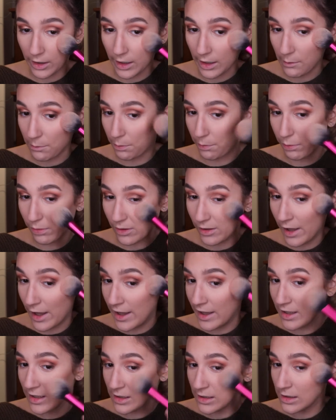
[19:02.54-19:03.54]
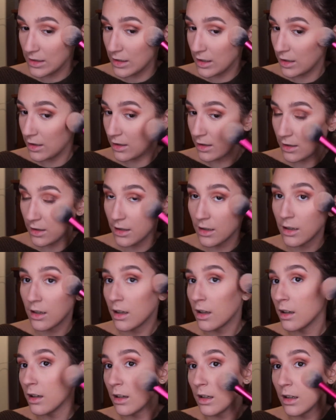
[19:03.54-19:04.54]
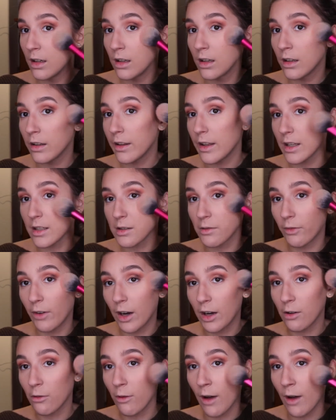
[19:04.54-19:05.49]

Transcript: like it blends this very